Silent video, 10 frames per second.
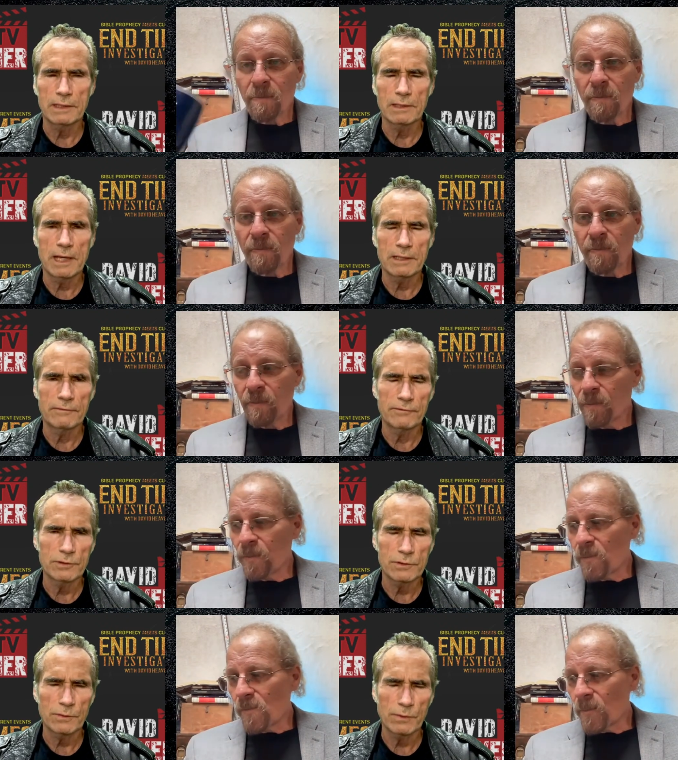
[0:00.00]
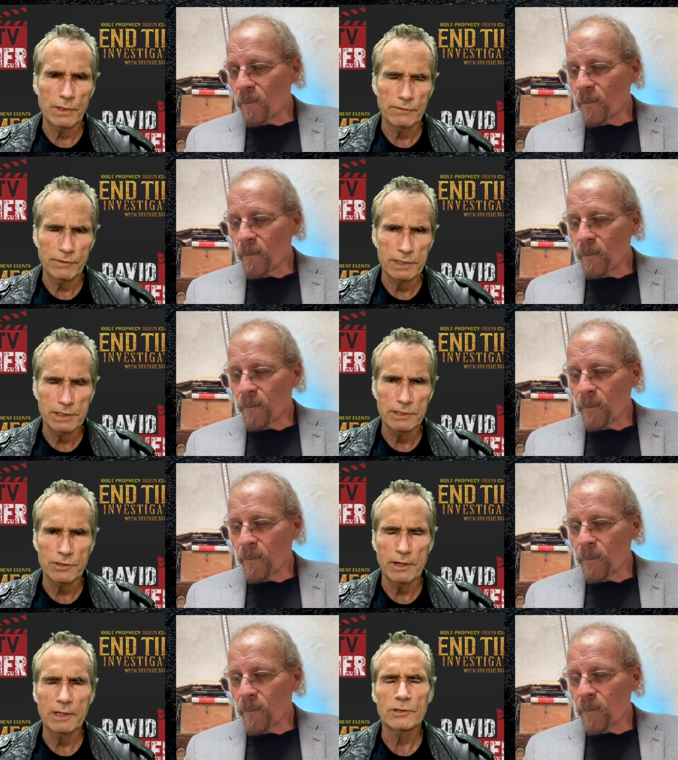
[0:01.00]
Speaker 1: I did a lot of interviews with Russ
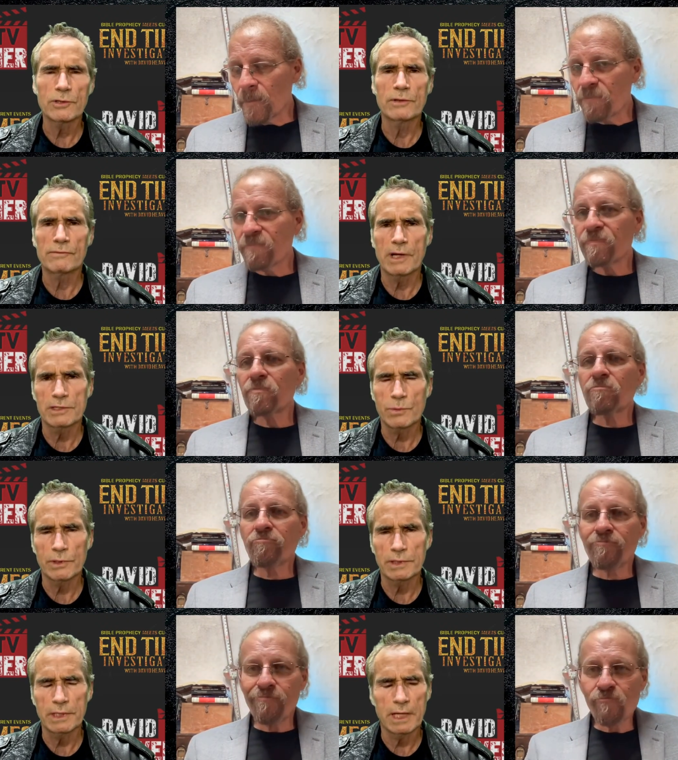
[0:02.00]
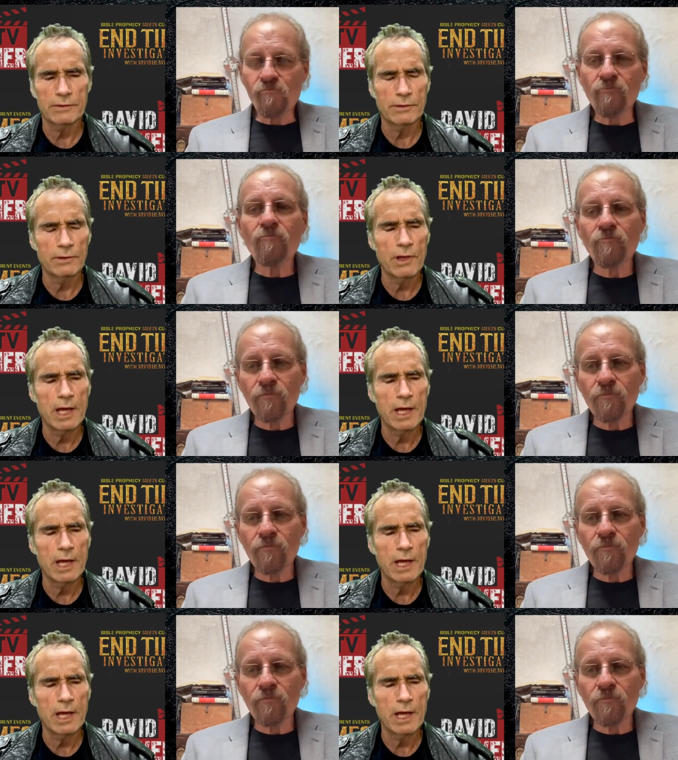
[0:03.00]
Dizdar. I know you and Russ worked together